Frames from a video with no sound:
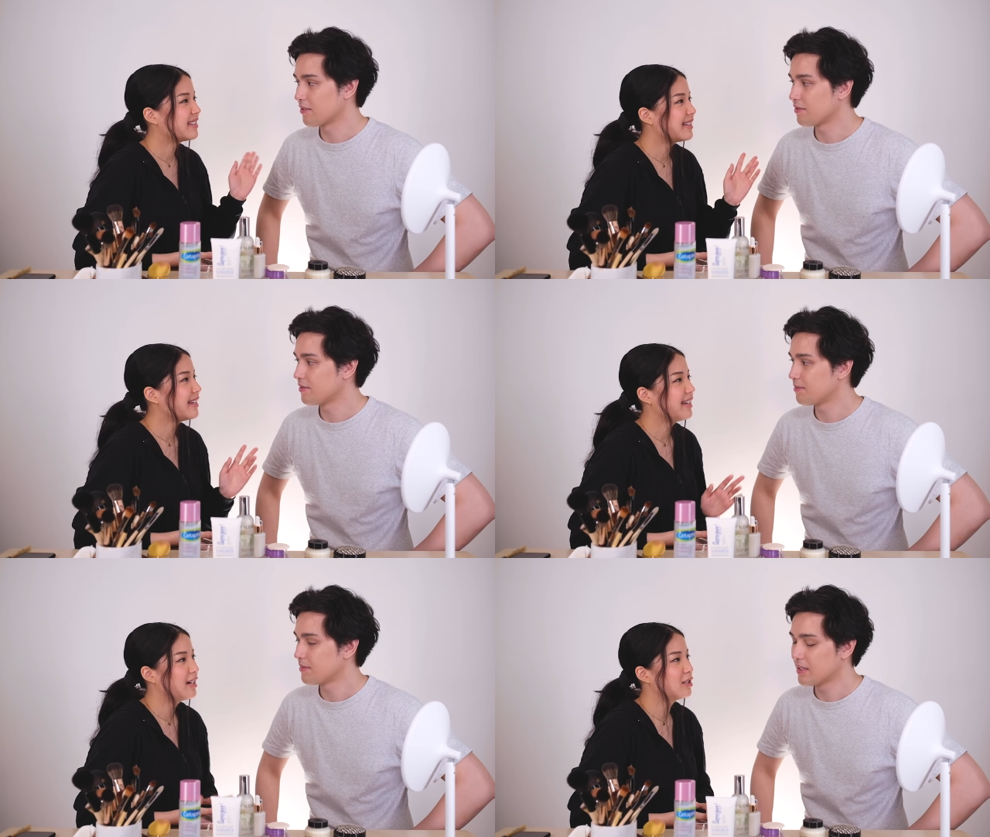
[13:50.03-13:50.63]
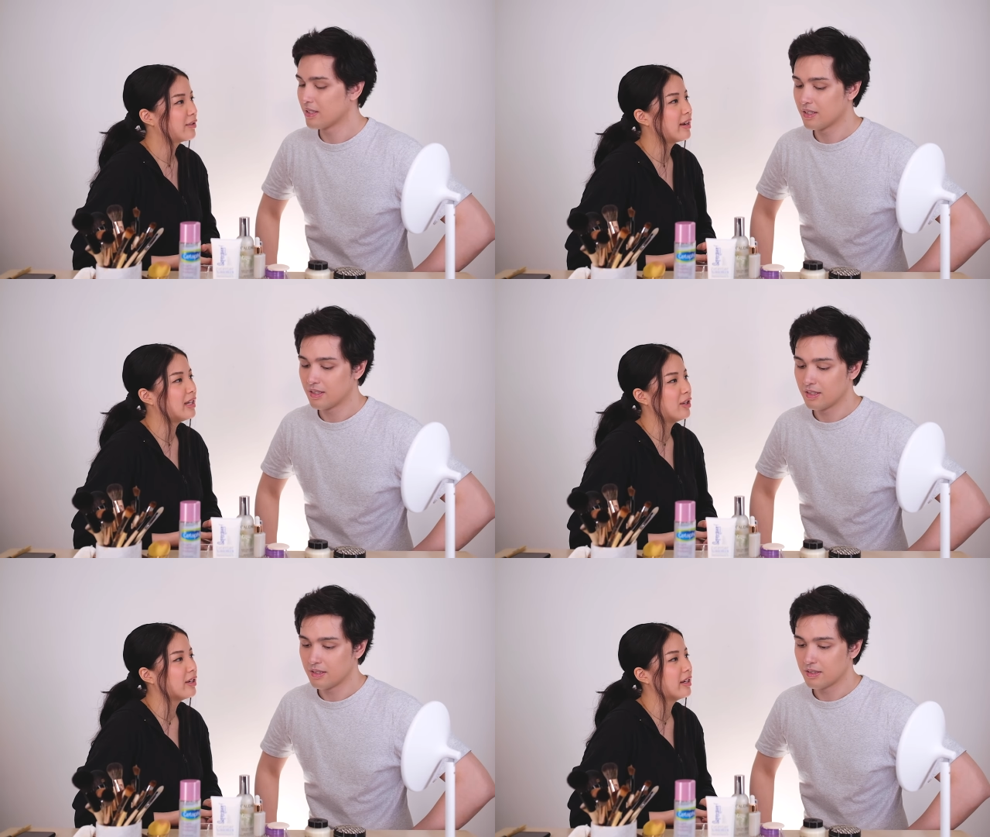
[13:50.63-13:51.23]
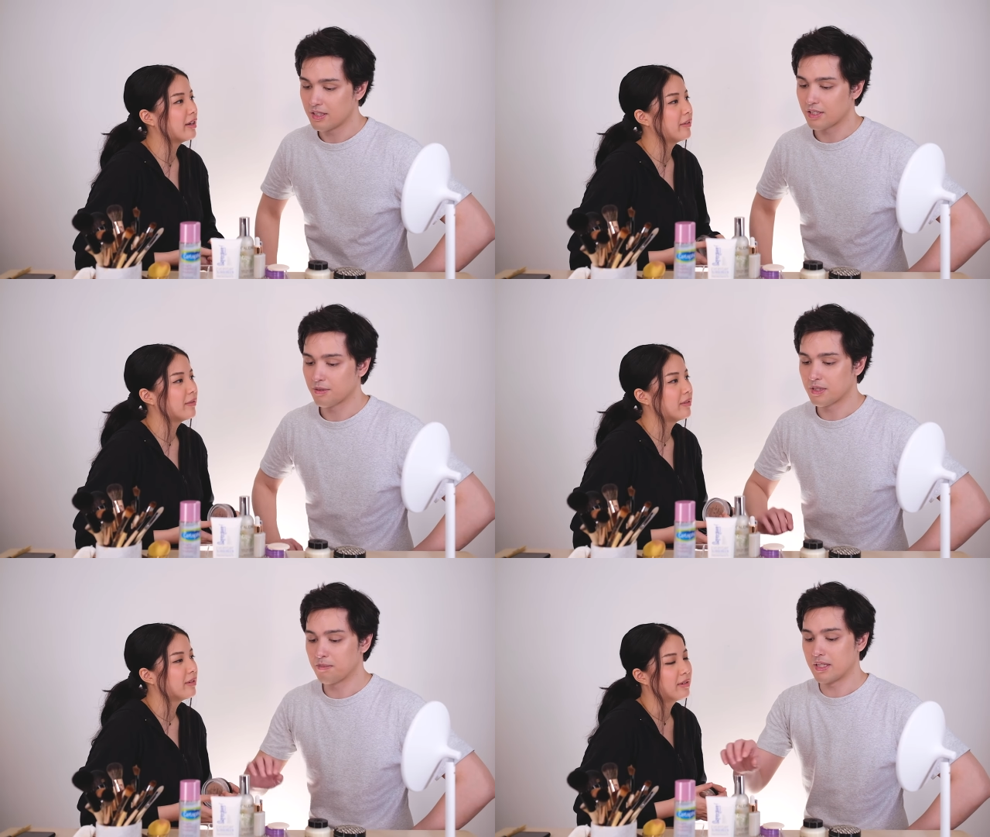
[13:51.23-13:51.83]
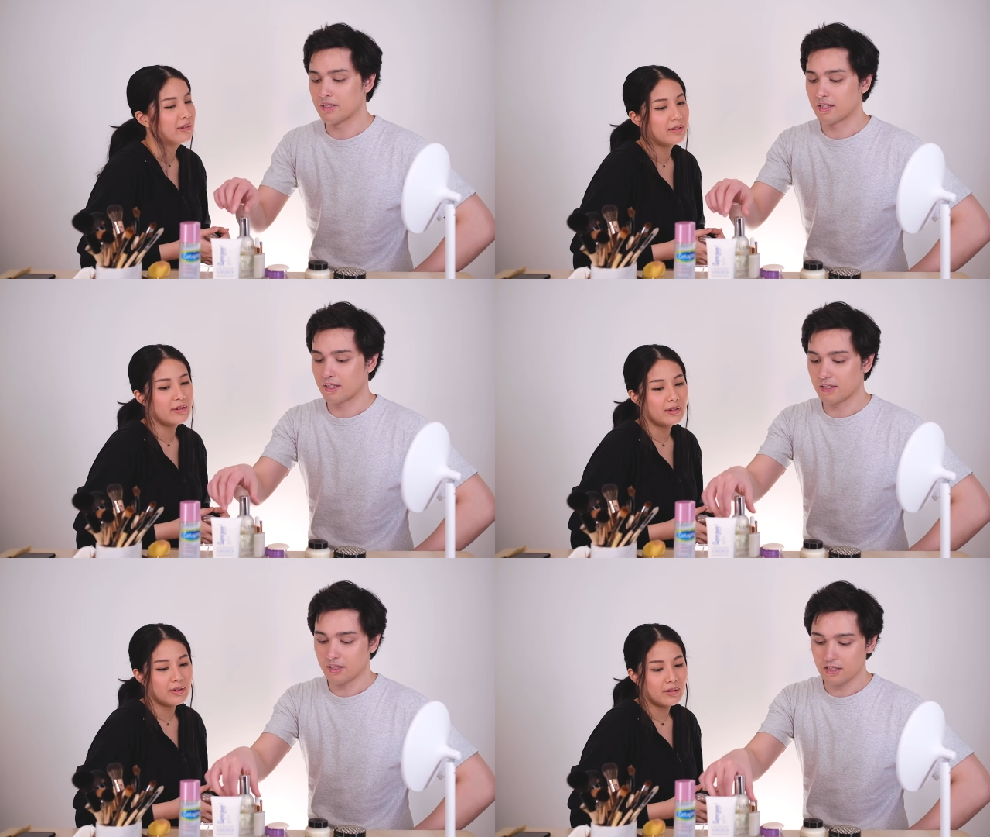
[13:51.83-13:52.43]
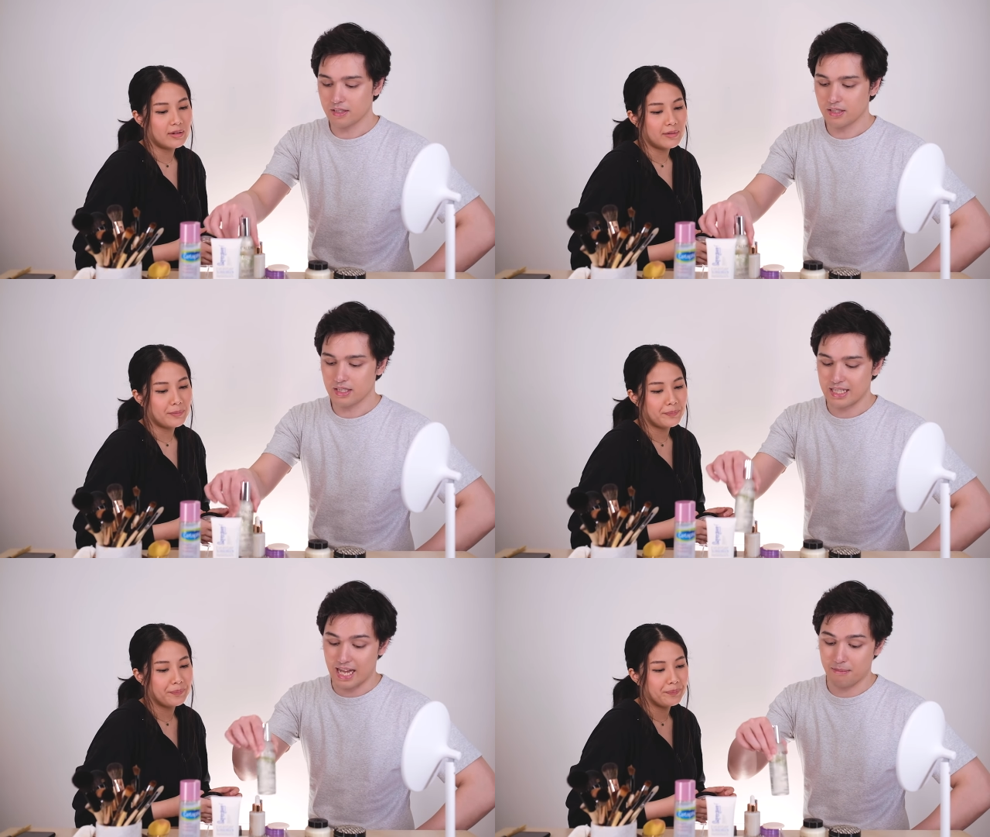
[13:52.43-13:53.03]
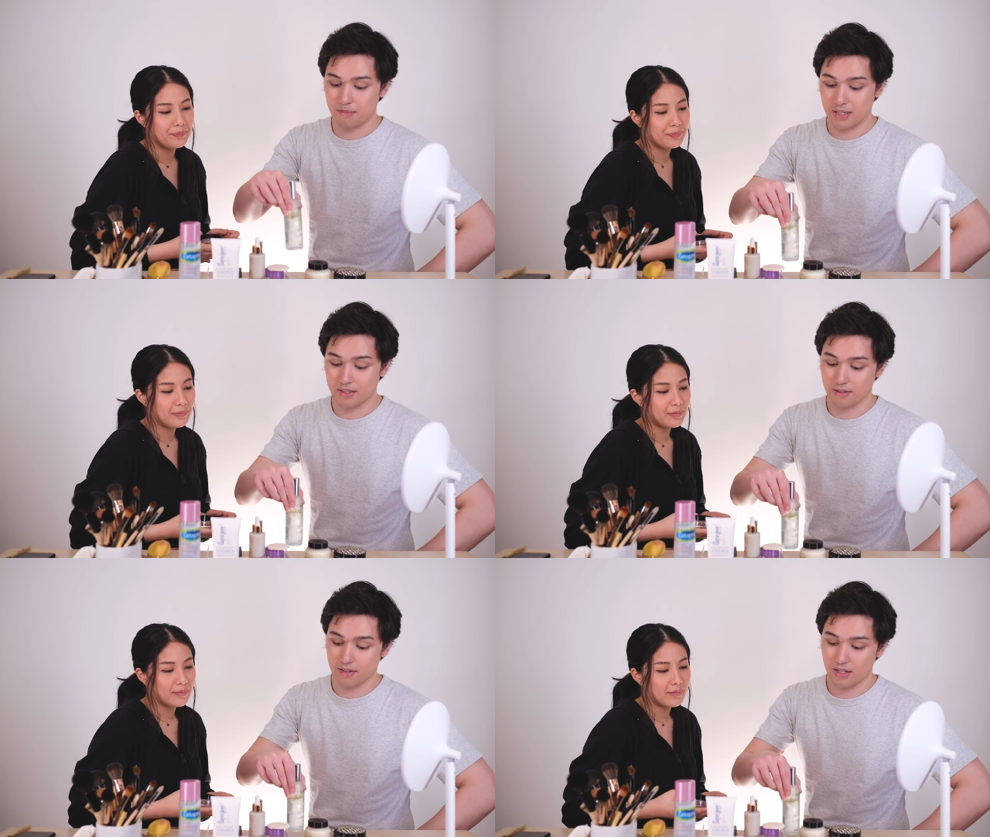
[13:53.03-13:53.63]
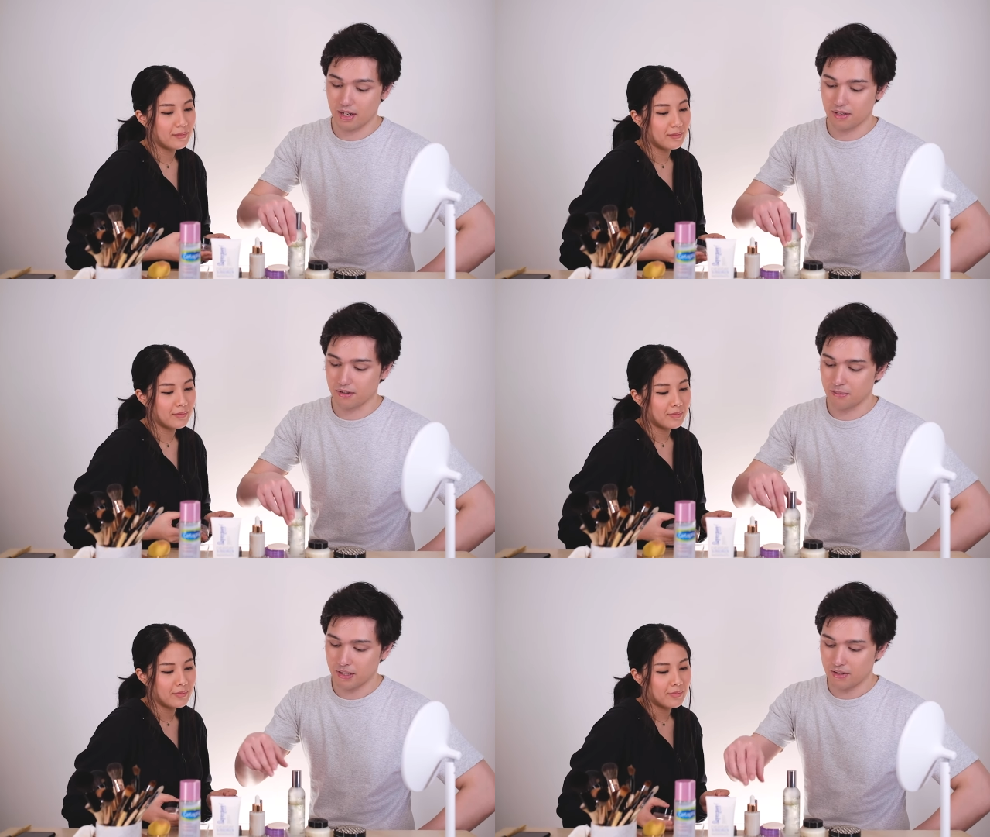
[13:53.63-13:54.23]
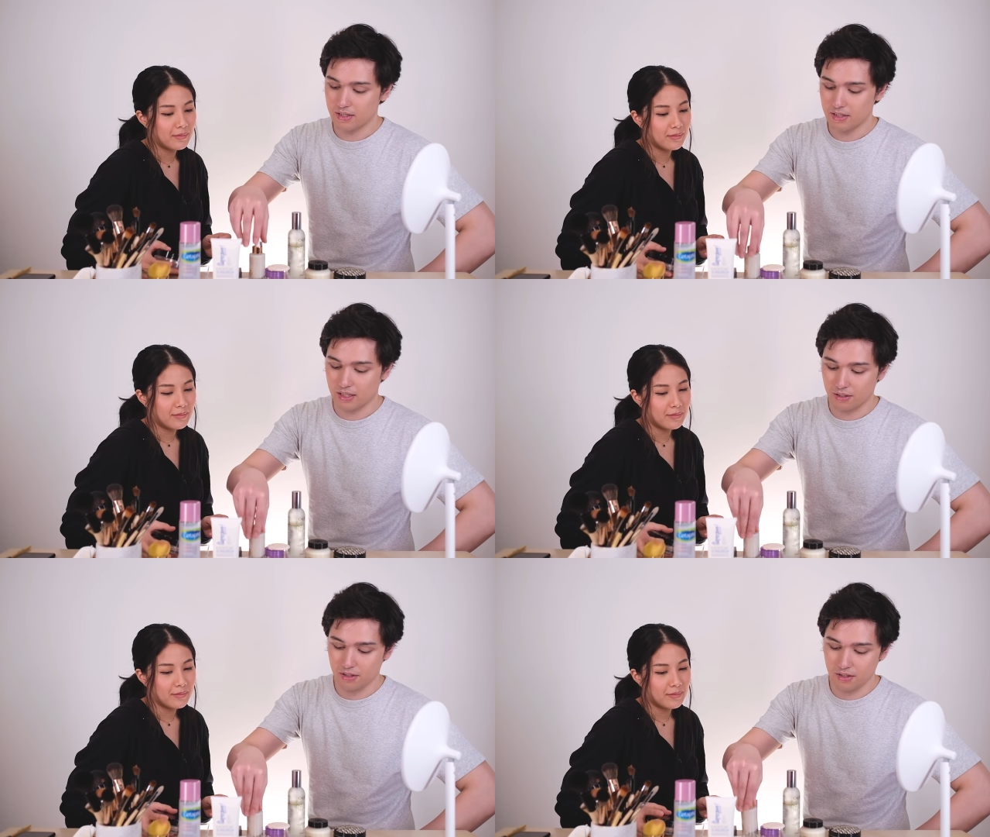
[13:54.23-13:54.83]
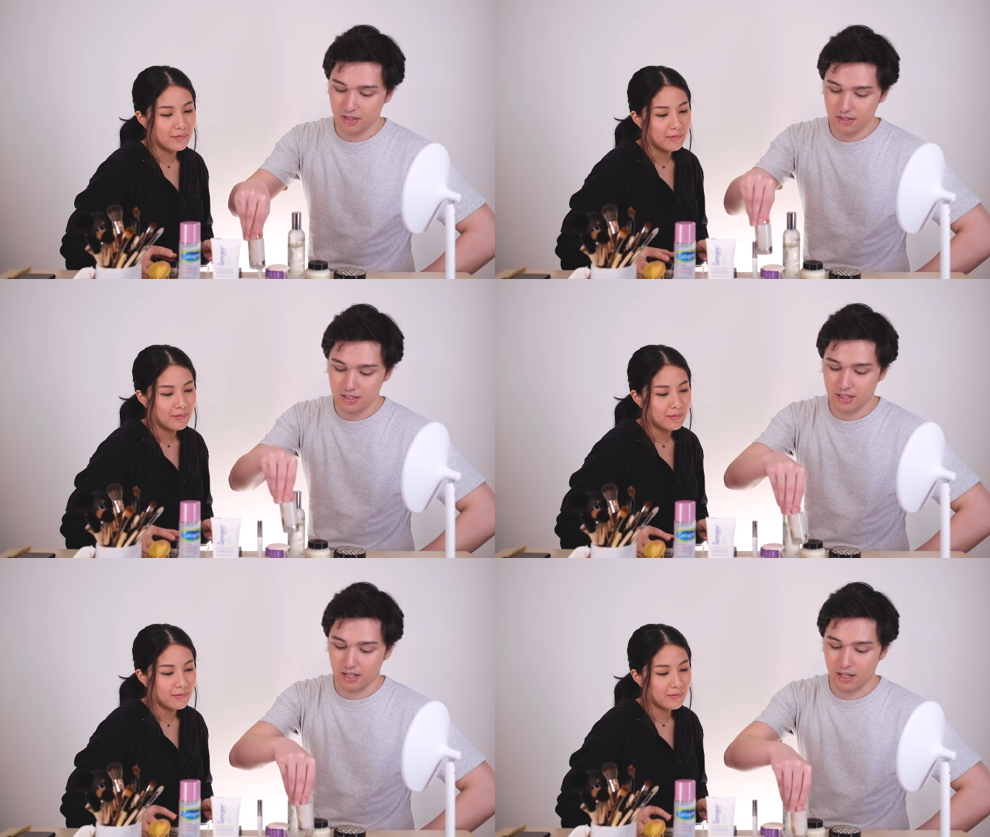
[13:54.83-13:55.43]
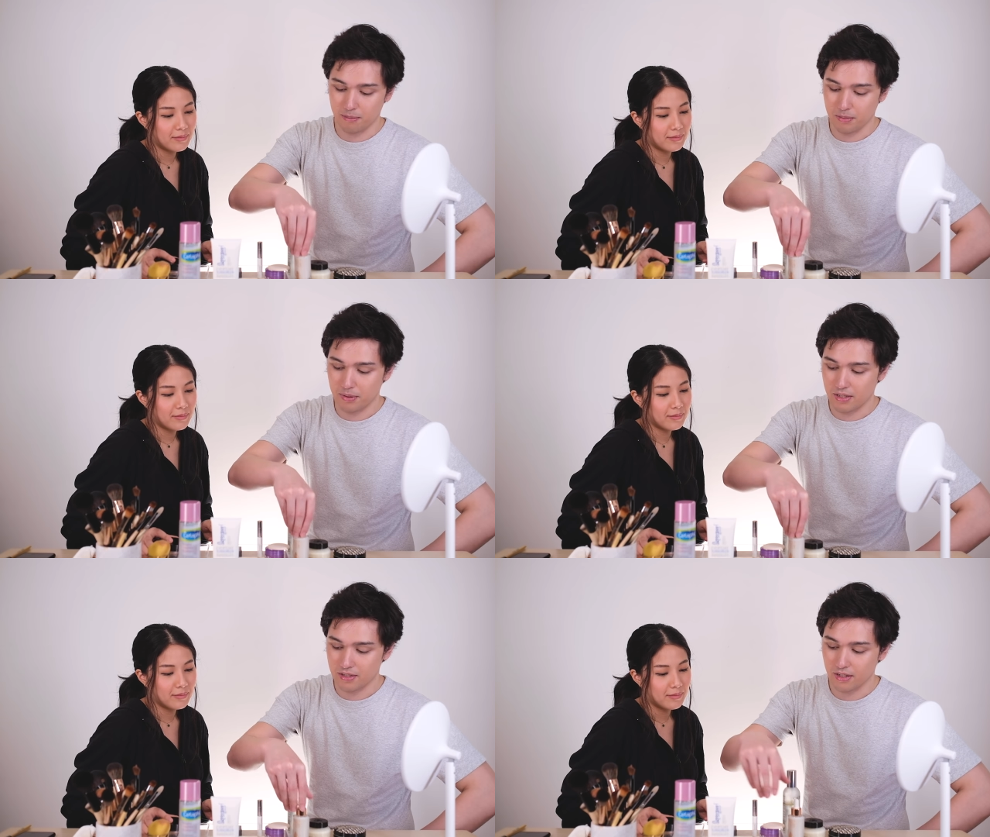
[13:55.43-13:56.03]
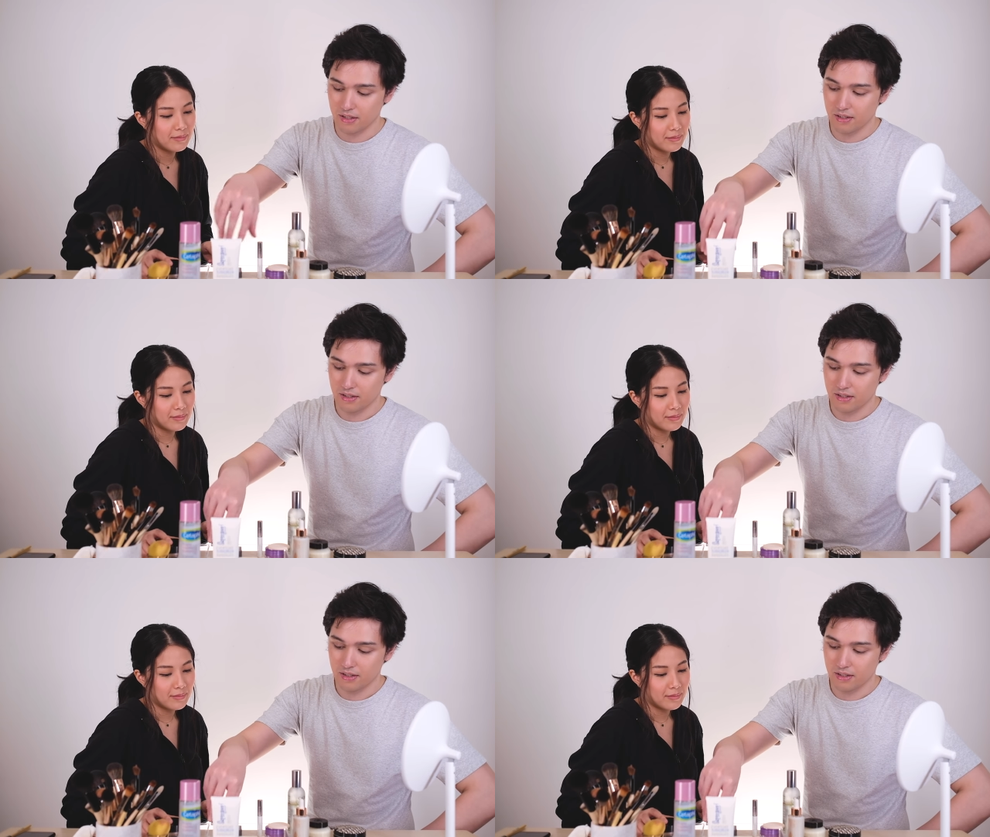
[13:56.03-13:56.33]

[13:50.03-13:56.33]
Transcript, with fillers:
Speaker 1: skincare is already good enough.
Speaker 2: Yeah. So what's basic? Like, look at this. This is not basic, right? I don't know. Am I crazy? Like all this, this cannot be basic.